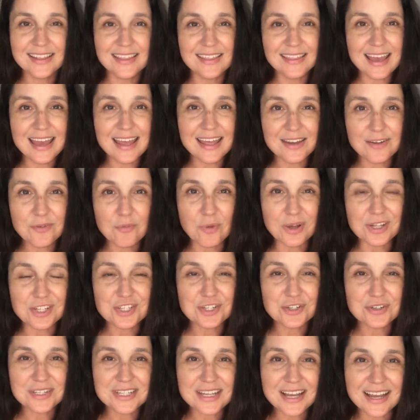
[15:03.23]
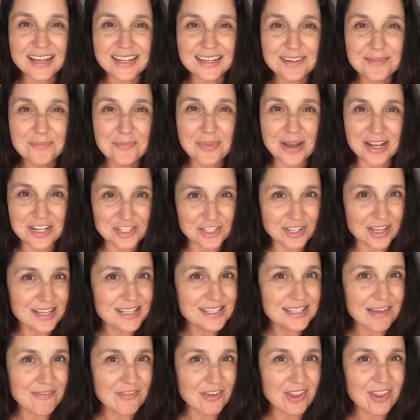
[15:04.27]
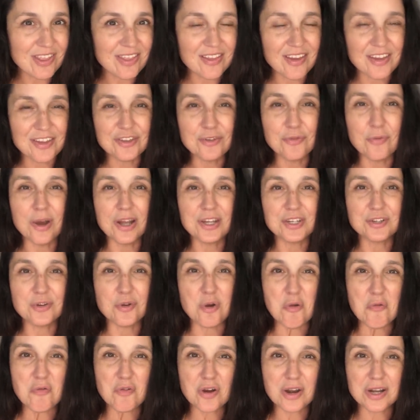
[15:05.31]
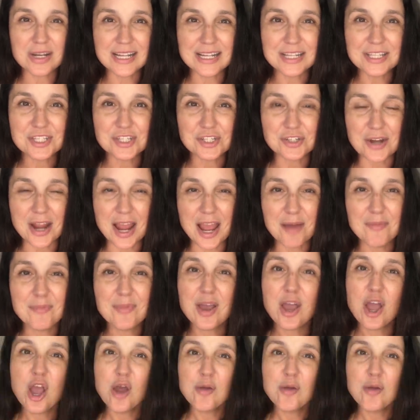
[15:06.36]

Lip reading: Then once you're done by July 7th, you want to go over on Instagram,